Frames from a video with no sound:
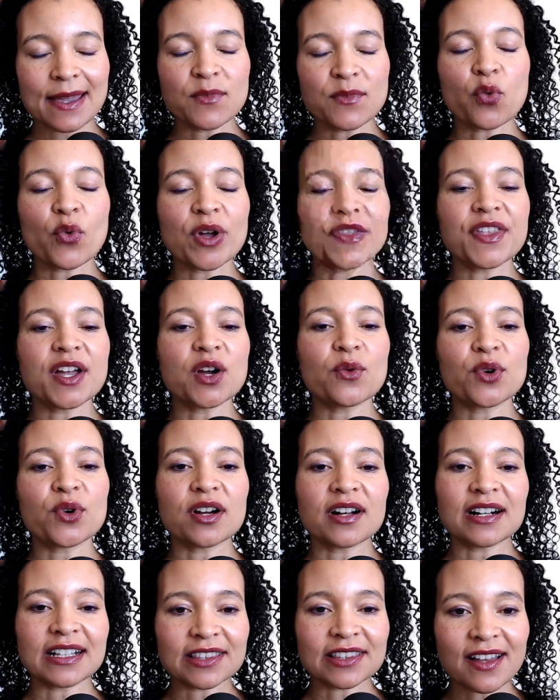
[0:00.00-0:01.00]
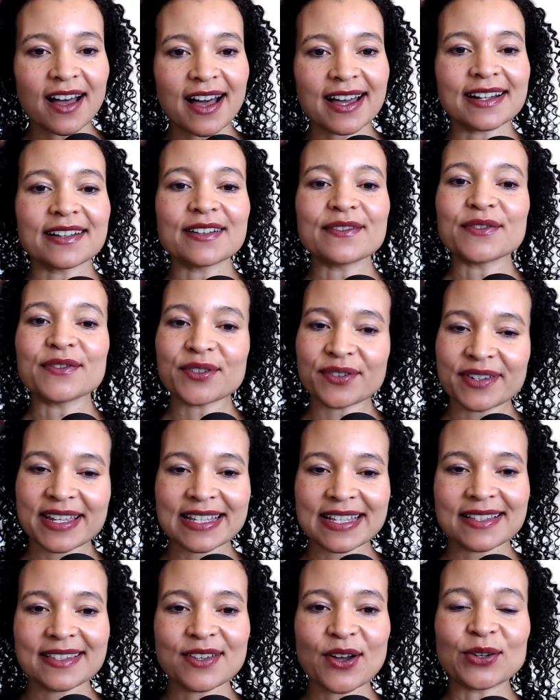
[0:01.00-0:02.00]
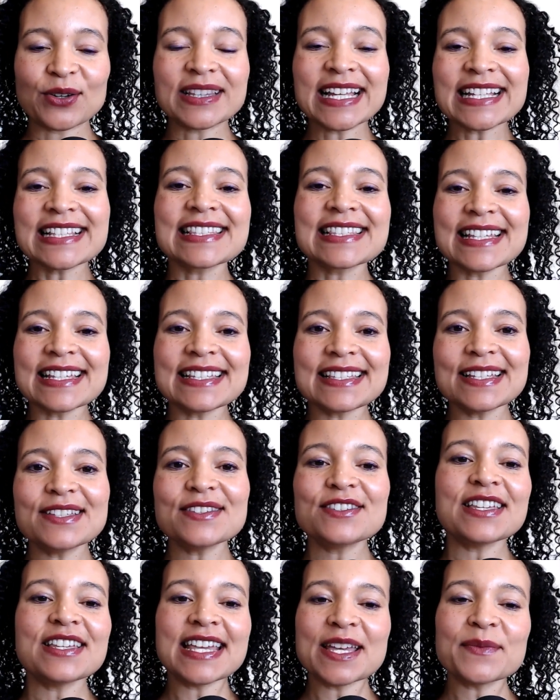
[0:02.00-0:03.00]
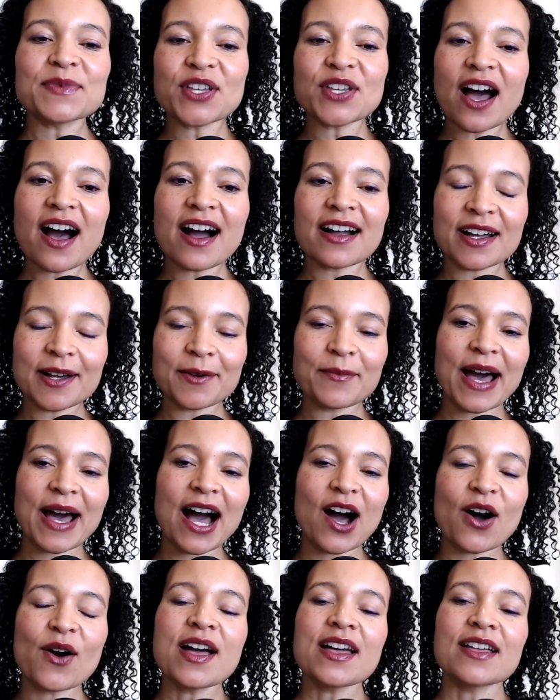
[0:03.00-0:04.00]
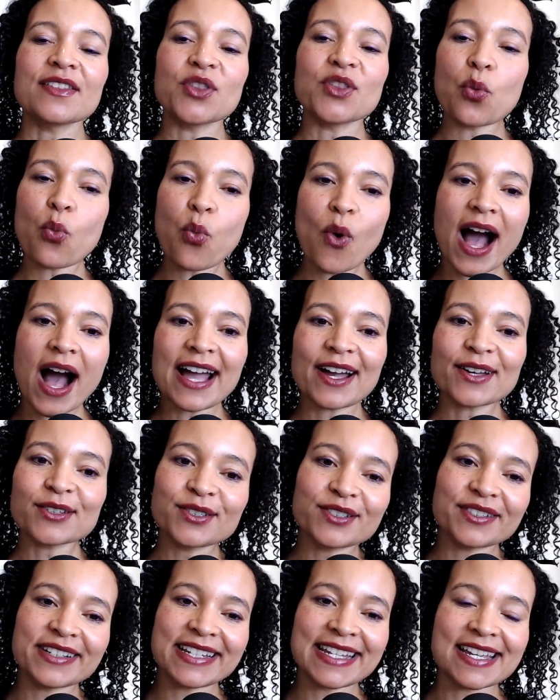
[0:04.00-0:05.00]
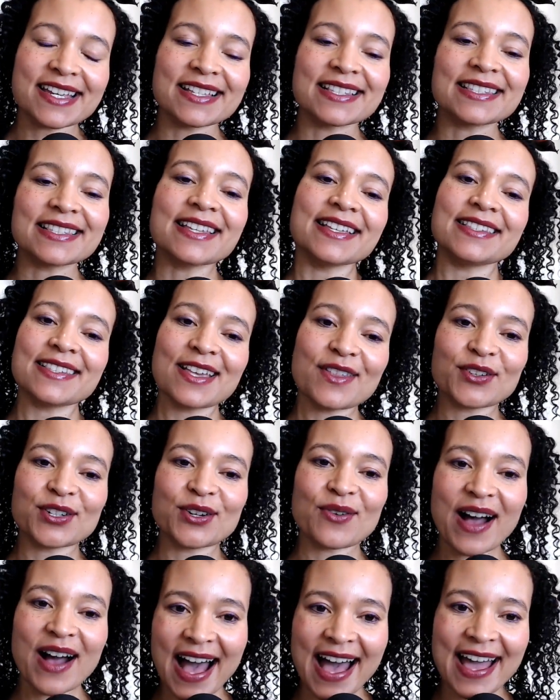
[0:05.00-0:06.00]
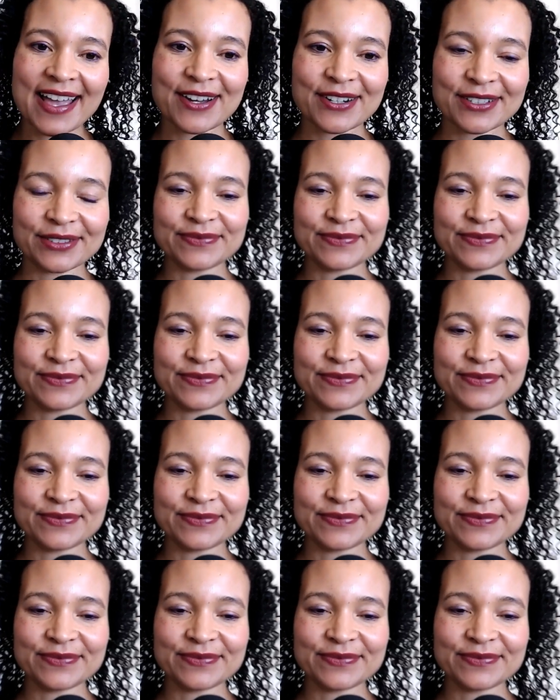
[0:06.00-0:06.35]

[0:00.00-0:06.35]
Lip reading: when there were a lot of greens. So let's listen to him talk about the wild greens in southern Ohio.